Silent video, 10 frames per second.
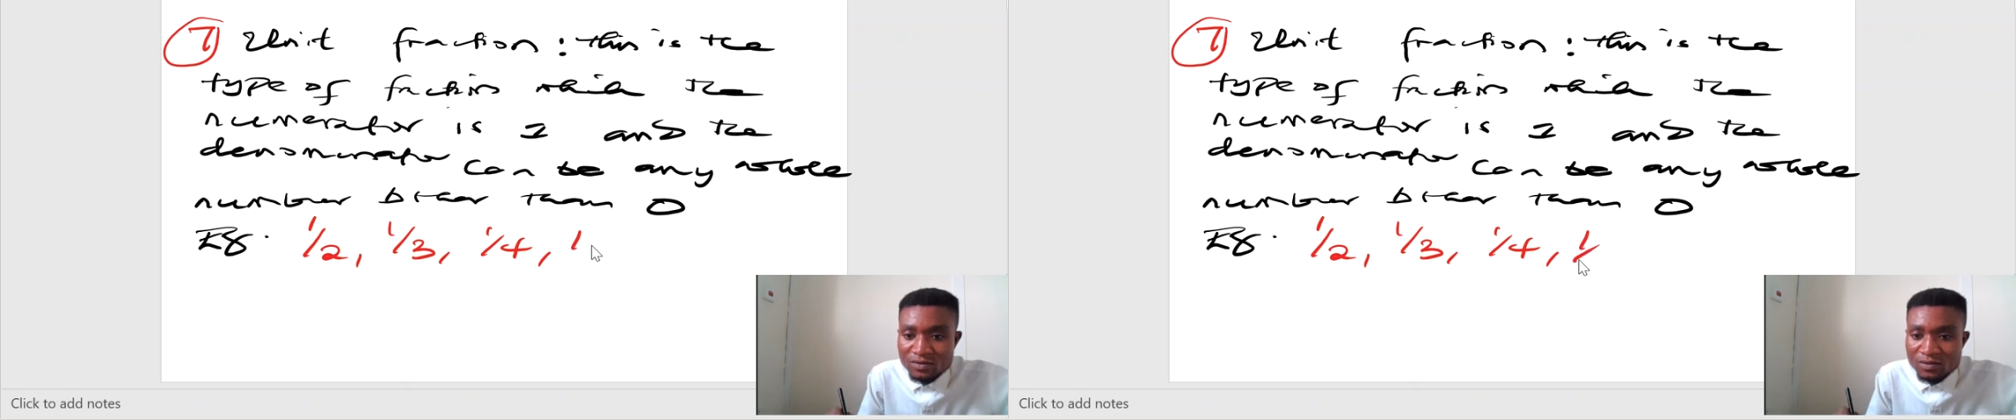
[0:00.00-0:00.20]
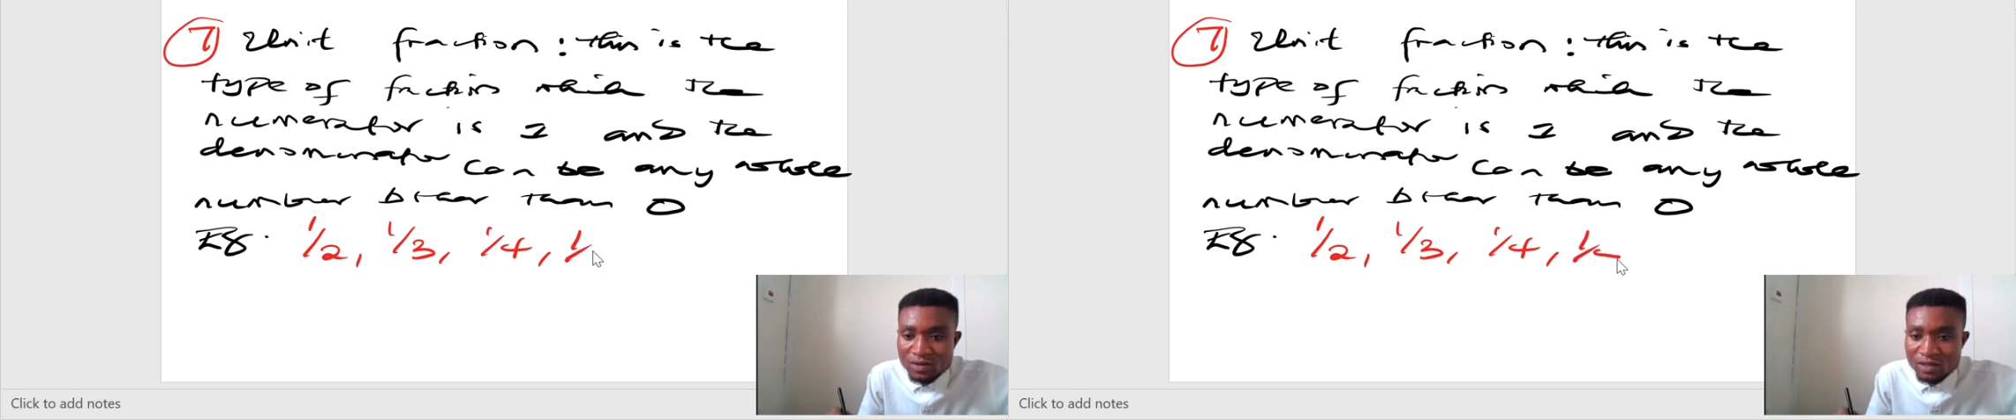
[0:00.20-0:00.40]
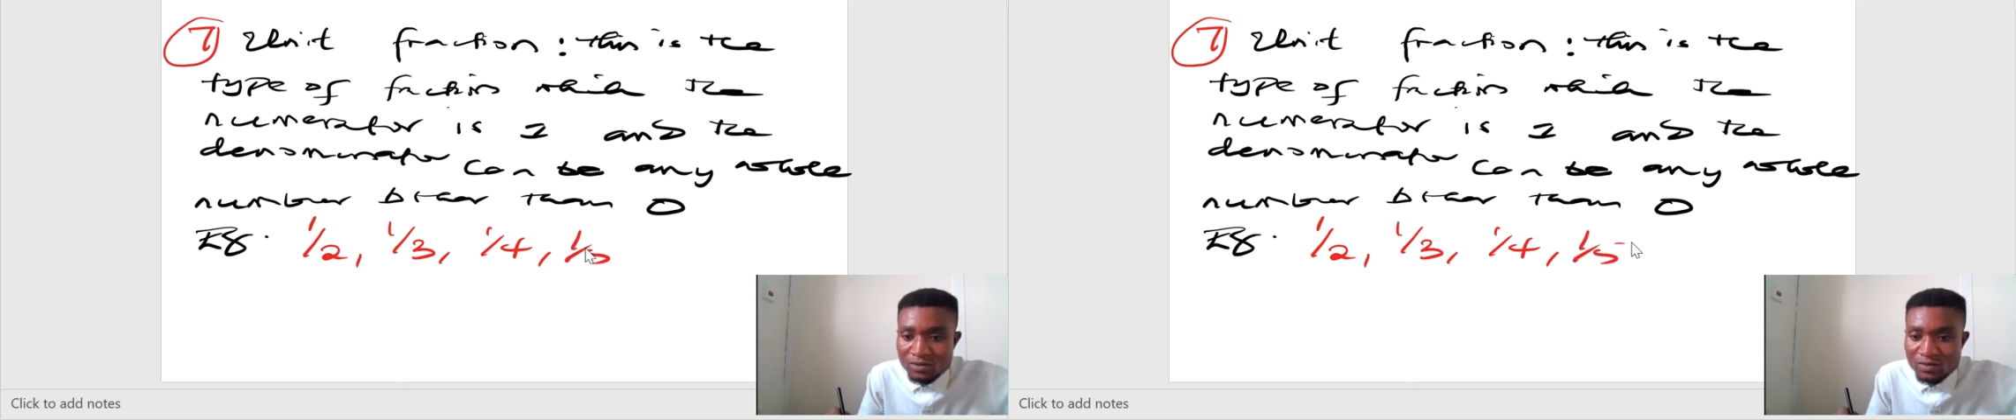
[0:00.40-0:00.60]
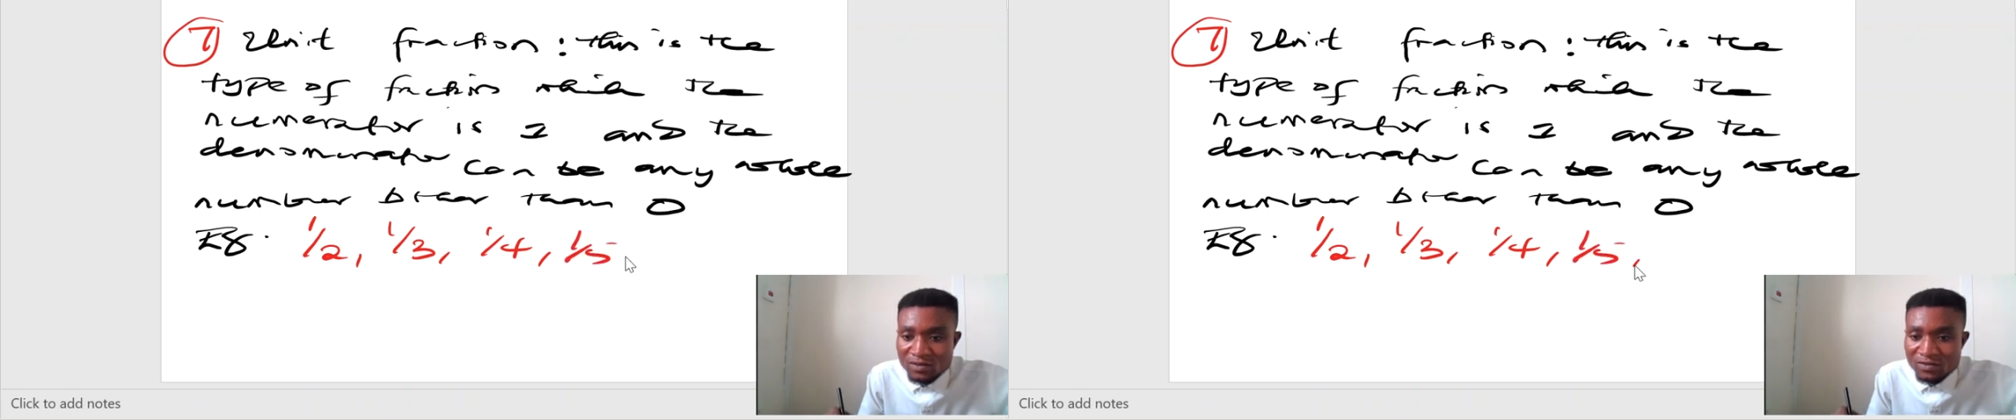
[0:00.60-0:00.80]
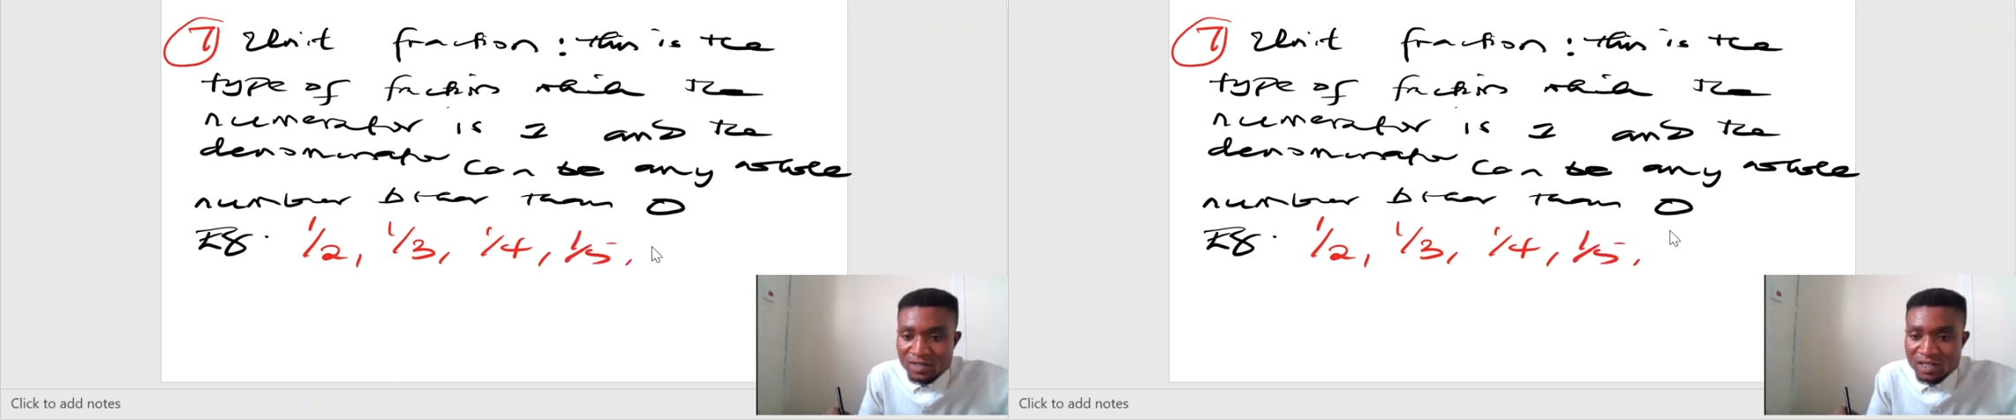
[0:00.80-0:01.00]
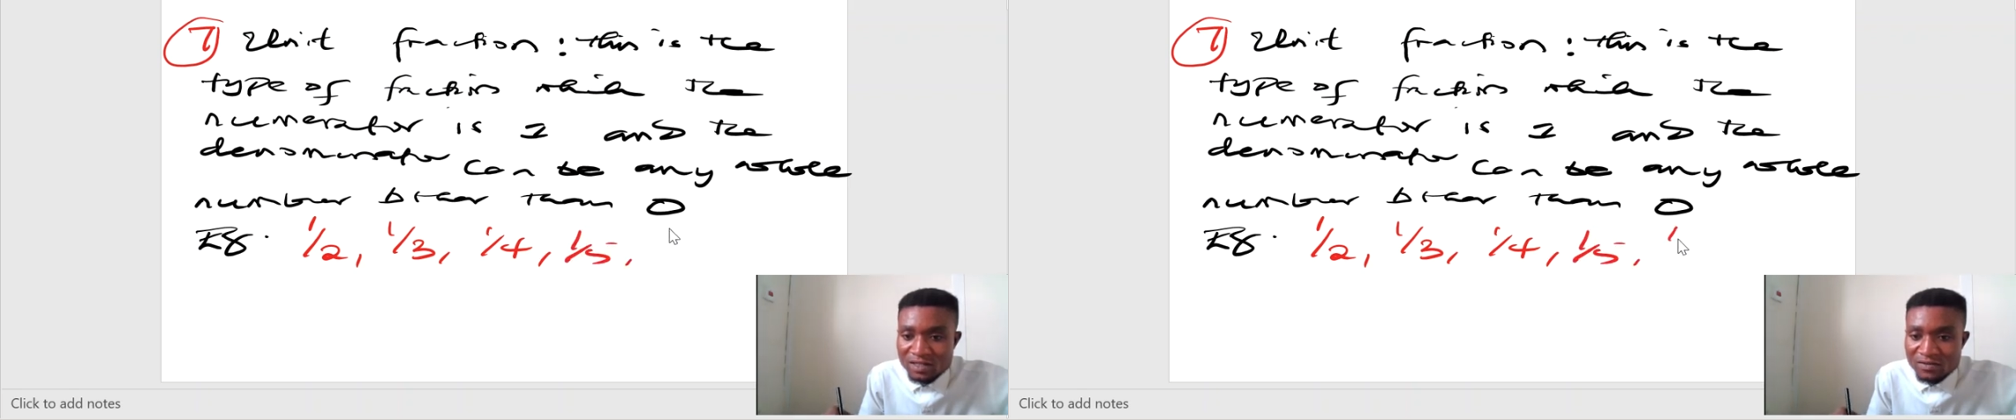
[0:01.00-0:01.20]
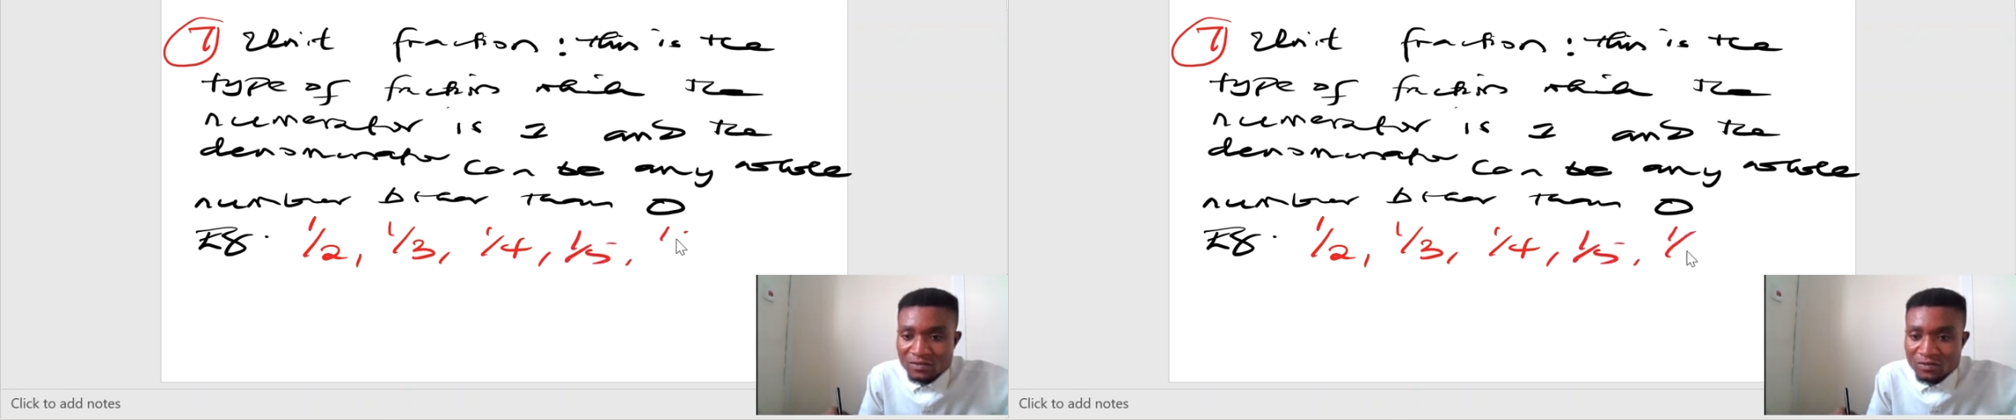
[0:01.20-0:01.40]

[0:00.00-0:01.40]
1 over 5,